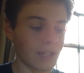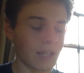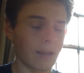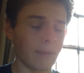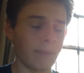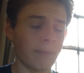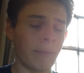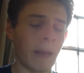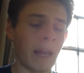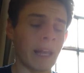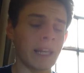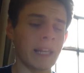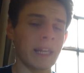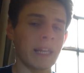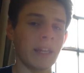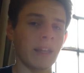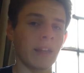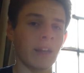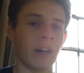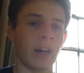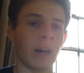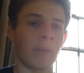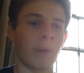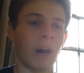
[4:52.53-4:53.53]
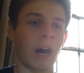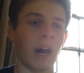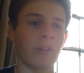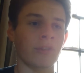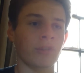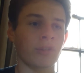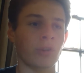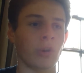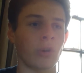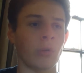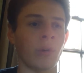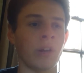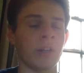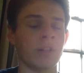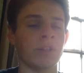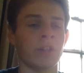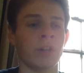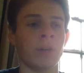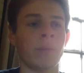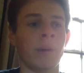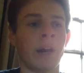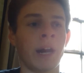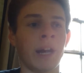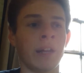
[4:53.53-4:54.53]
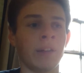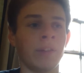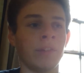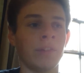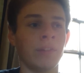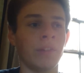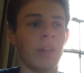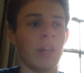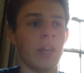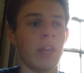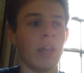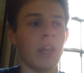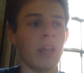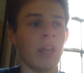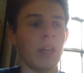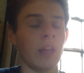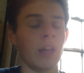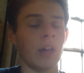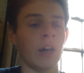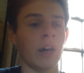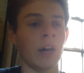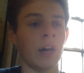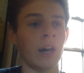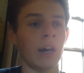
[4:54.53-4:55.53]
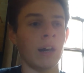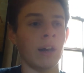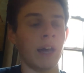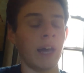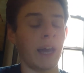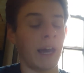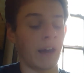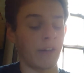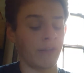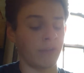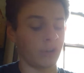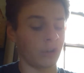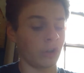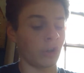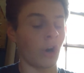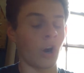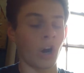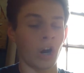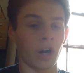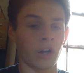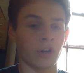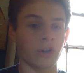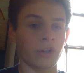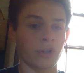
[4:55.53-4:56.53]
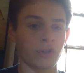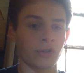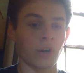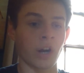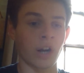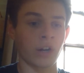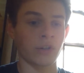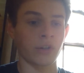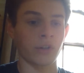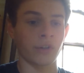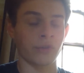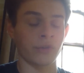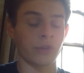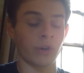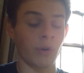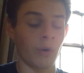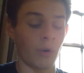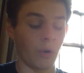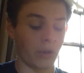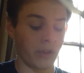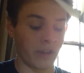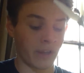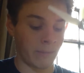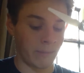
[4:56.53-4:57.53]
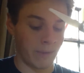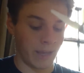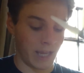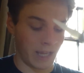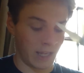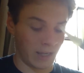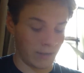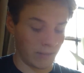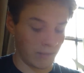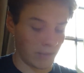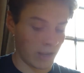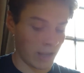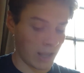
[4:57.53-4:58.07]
Many offshore wind turbines have large structures to hold them in.